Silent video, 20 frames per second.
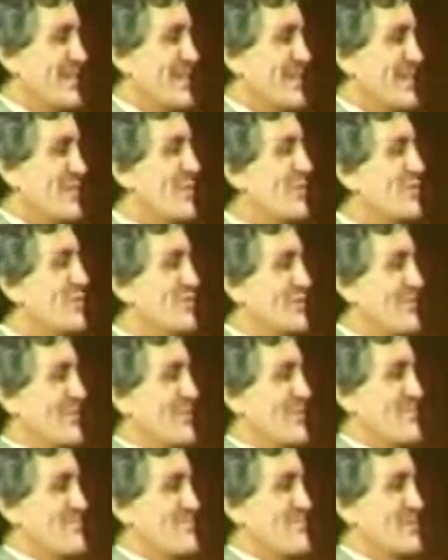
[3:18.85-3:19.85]
those are
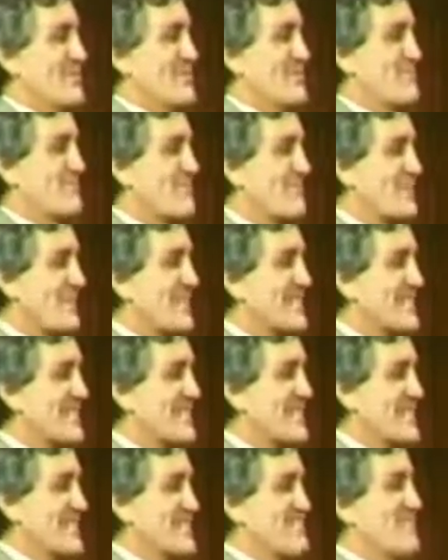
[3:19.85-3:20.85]
the most
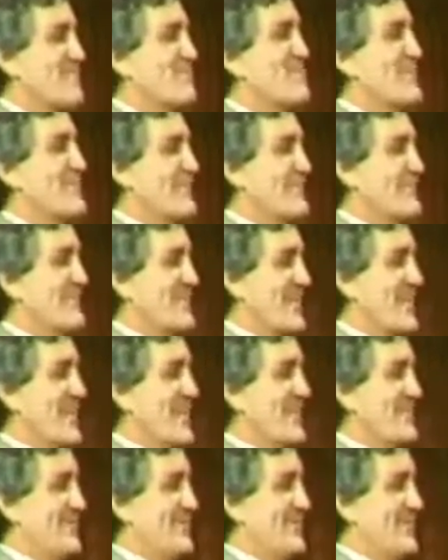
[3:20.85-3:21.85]
precious moments of
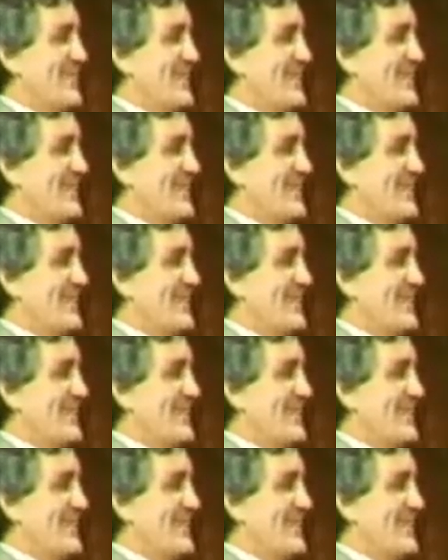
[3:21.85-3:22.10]
life.